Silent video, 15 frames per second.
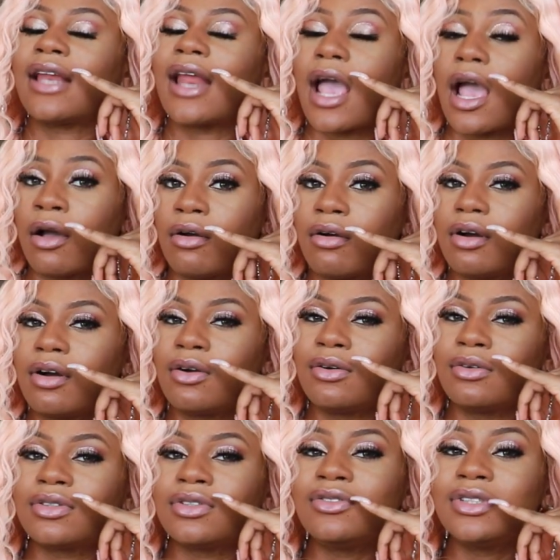now.
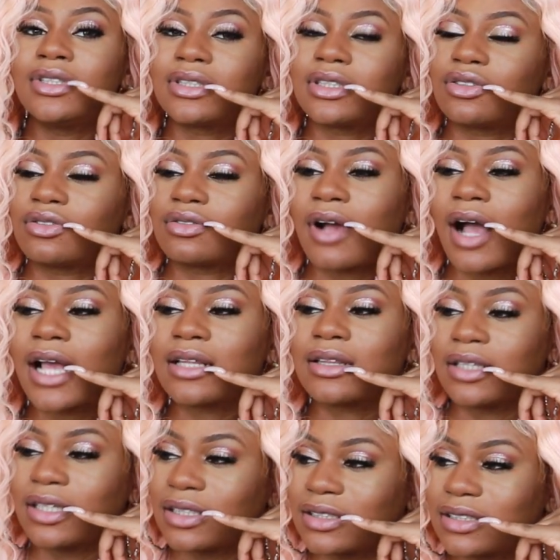Oh, you need to try
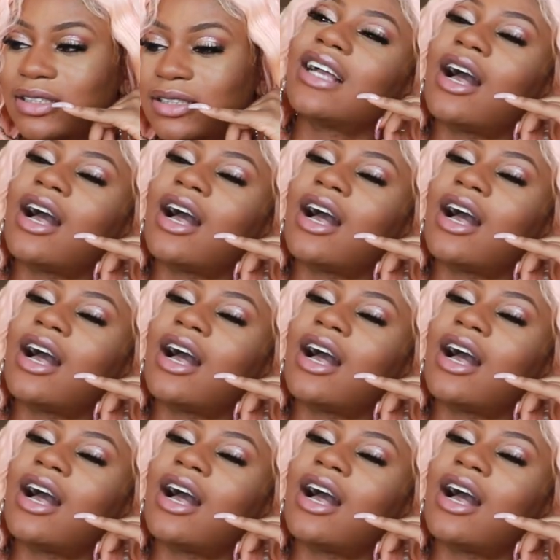this.